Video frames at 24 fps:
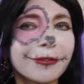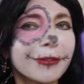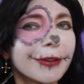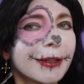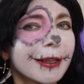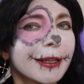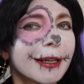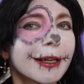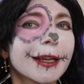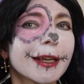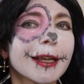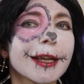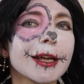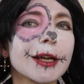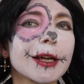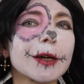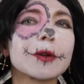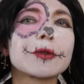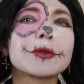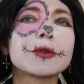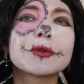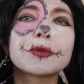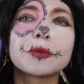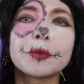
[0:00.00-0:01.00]
feel like it
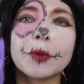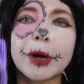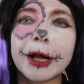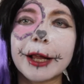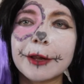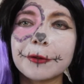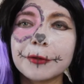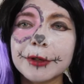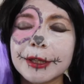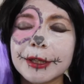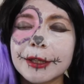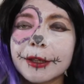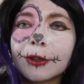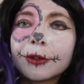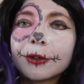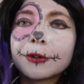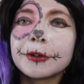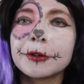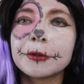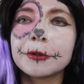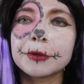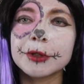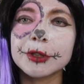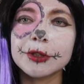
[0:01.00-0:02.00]
goes well with the
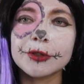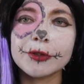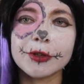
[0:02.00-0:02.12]
look what